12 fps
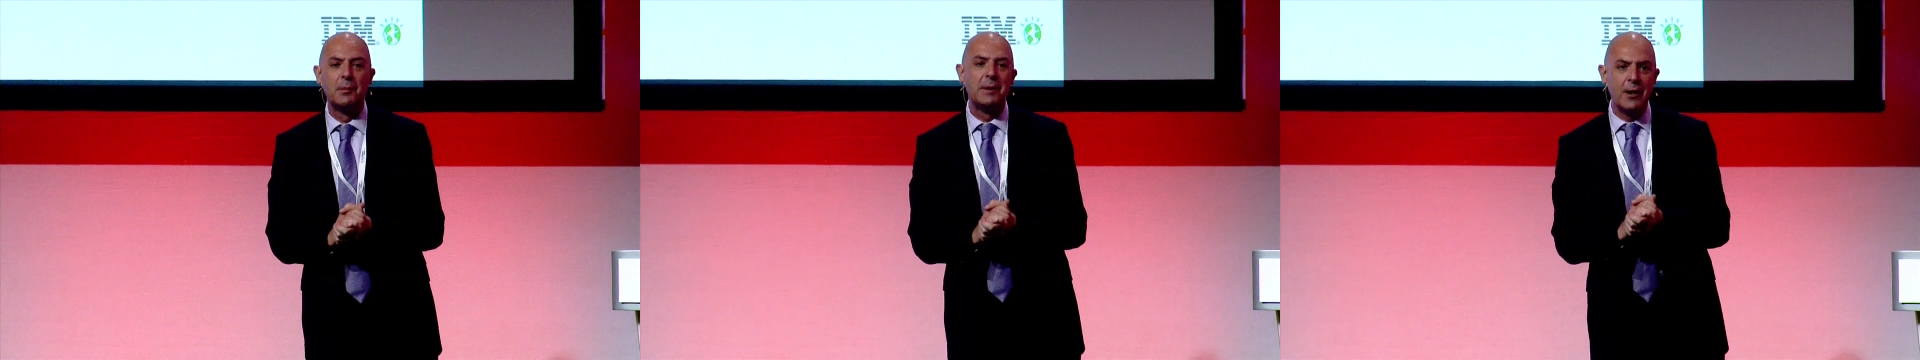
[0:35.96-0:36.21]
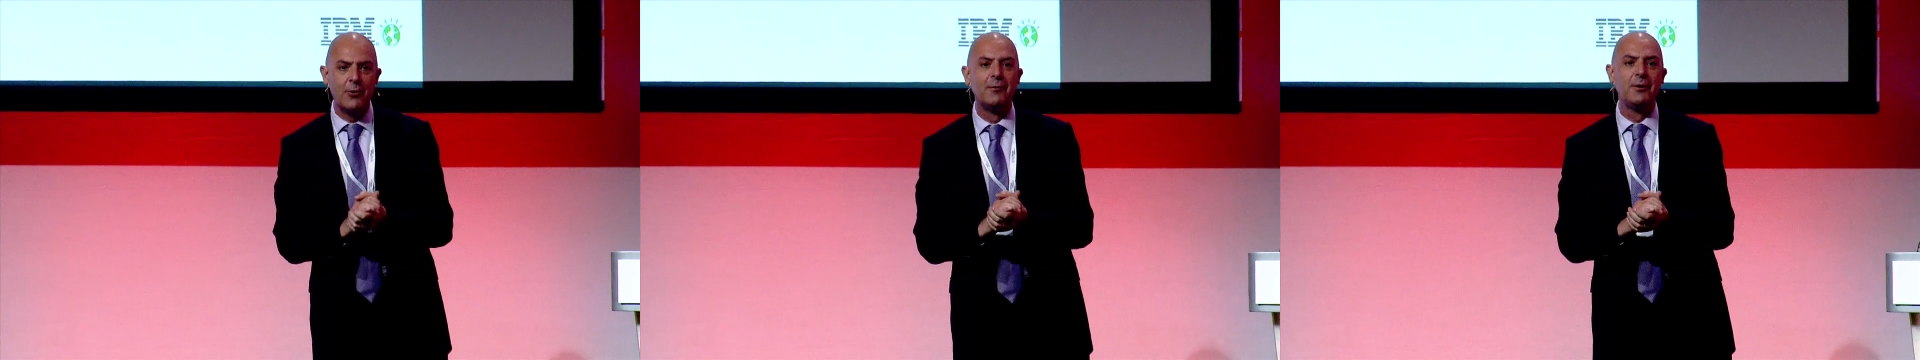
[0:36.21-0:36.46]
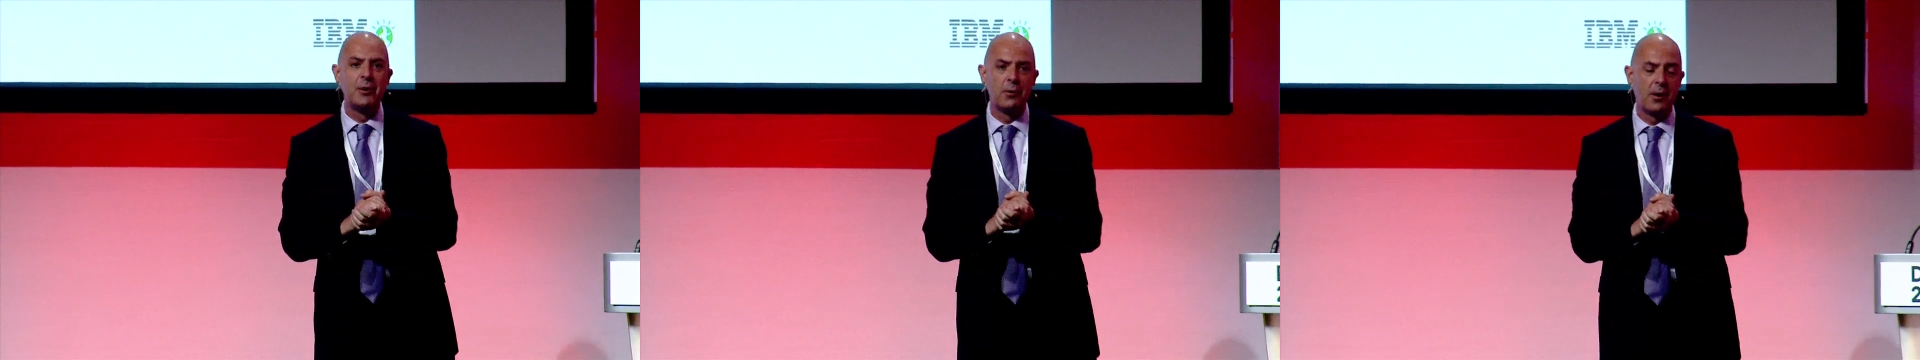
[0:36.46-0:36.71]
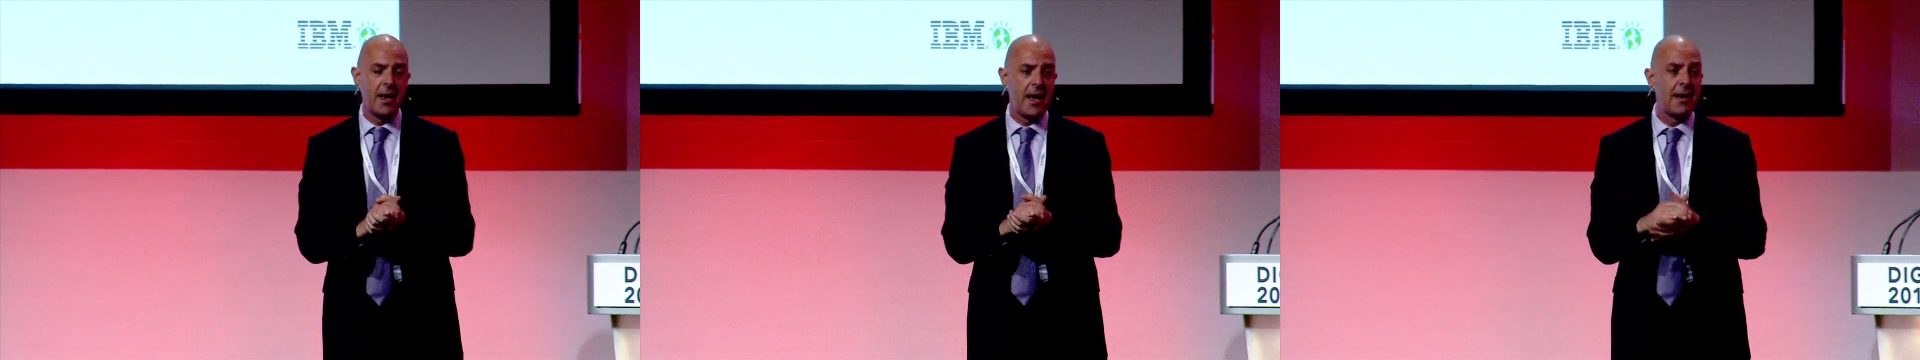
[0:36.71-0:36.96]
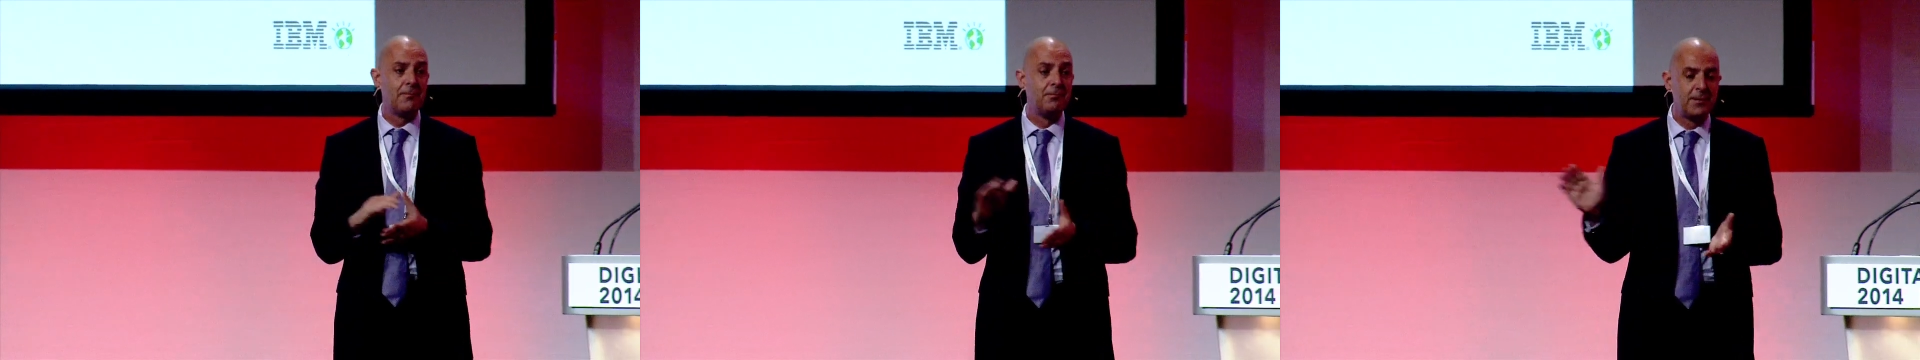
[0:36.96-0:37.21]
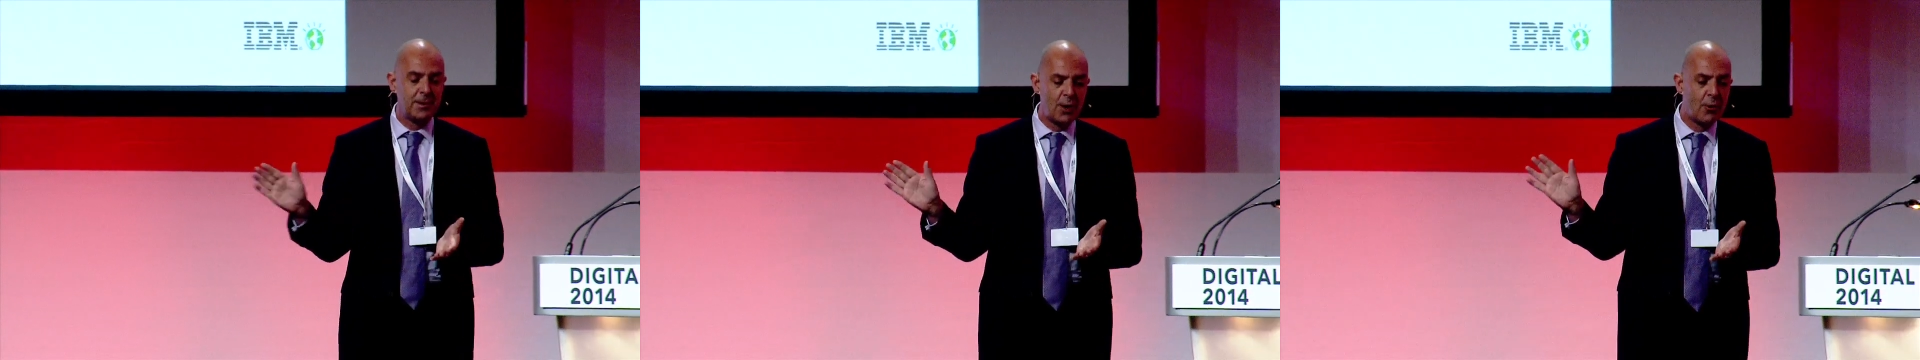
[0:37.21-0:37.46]
will be no, new,
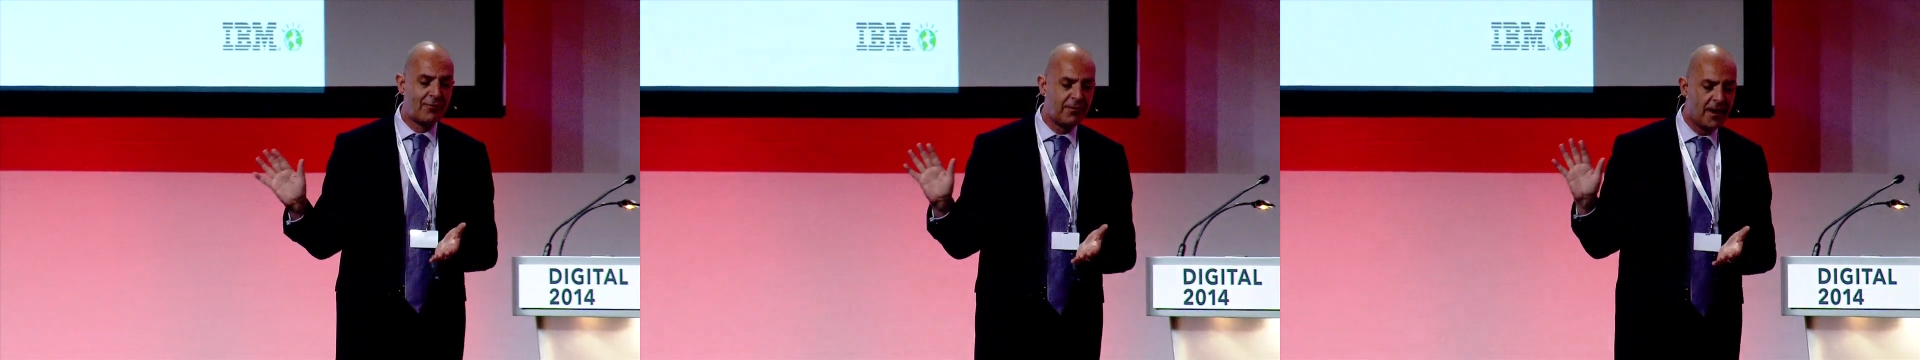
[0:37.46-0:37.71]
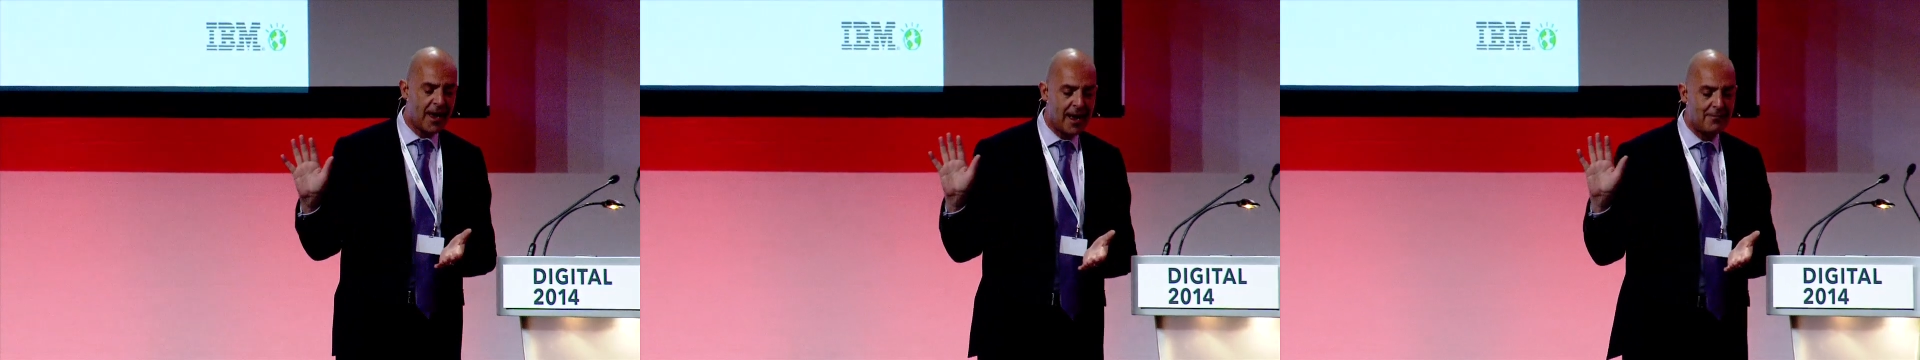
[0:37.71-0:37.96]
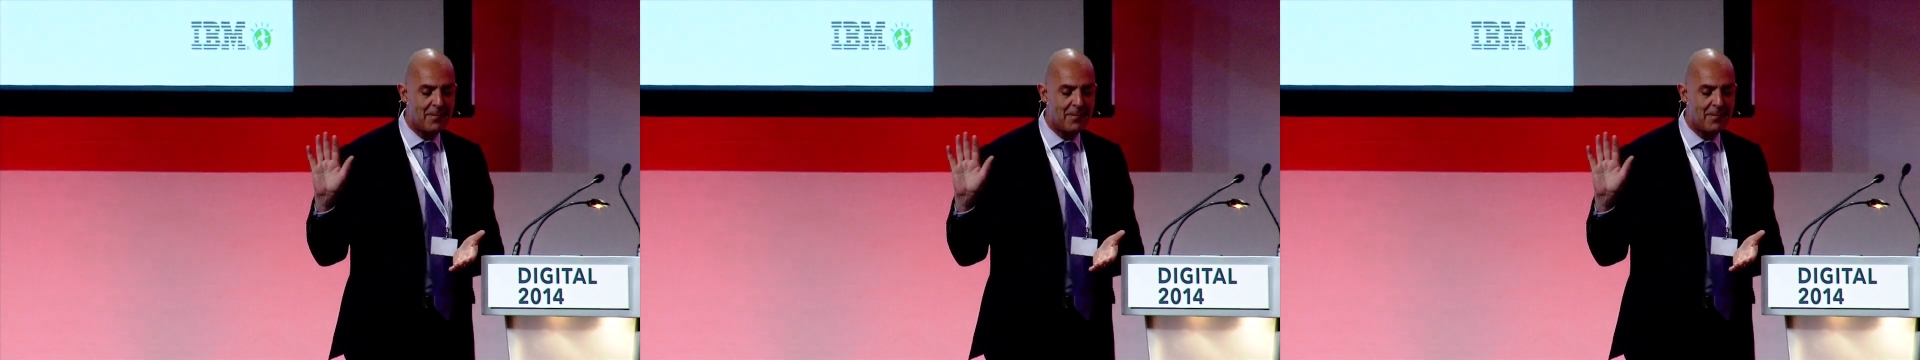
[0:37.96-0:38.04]
um, no uh,